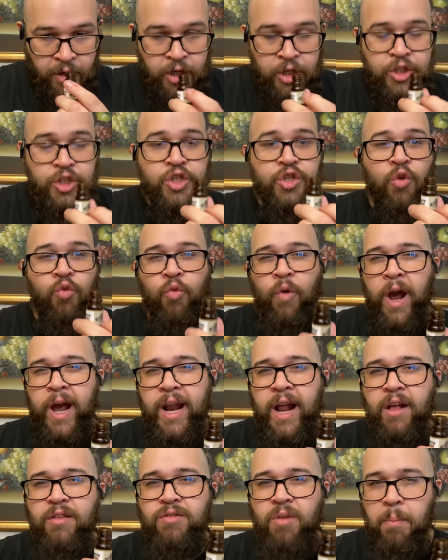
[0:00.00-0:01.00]
So right
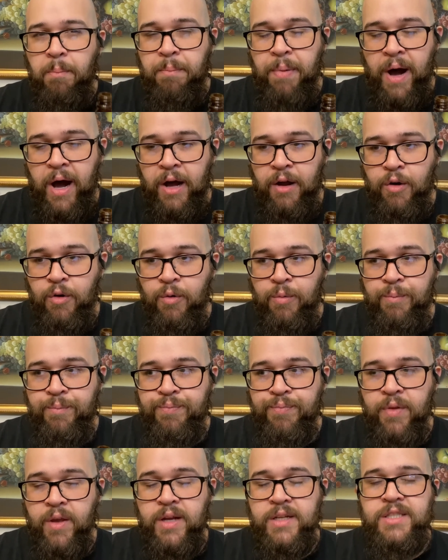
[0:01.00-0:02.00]
out the bottle,
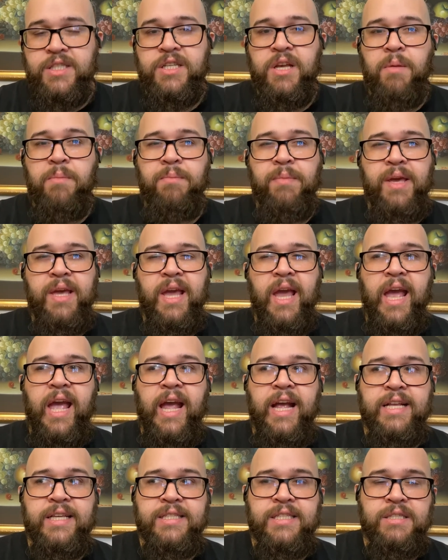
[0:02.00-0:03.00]
to me,
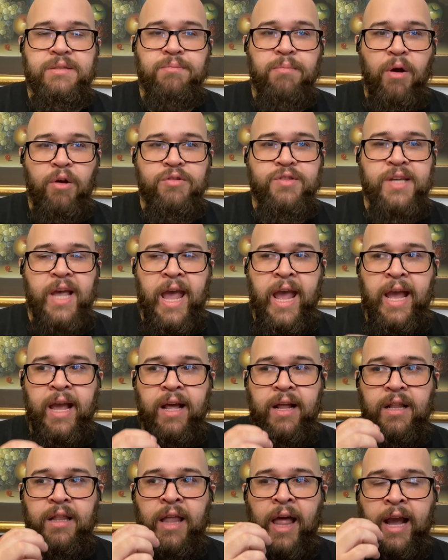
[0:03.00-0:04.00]
it smells
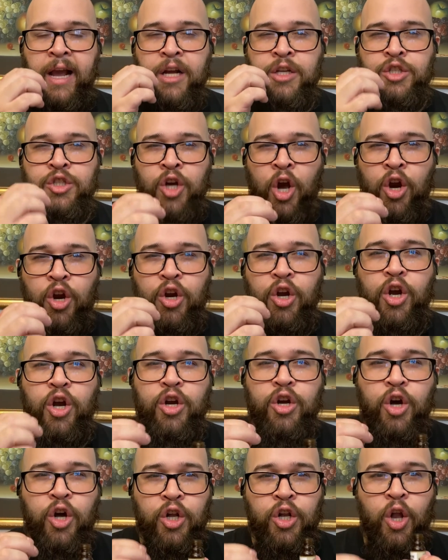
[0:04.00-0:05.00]
like a dark
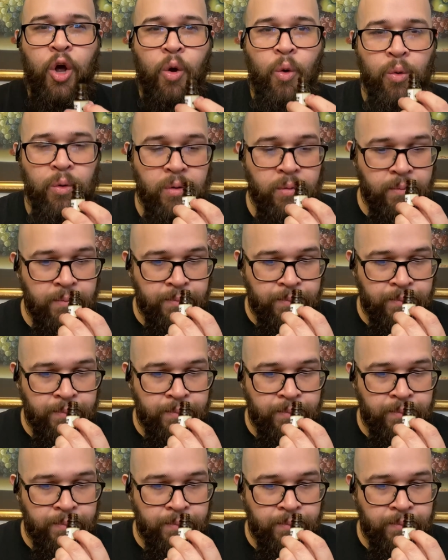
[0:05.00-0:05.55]
cologne.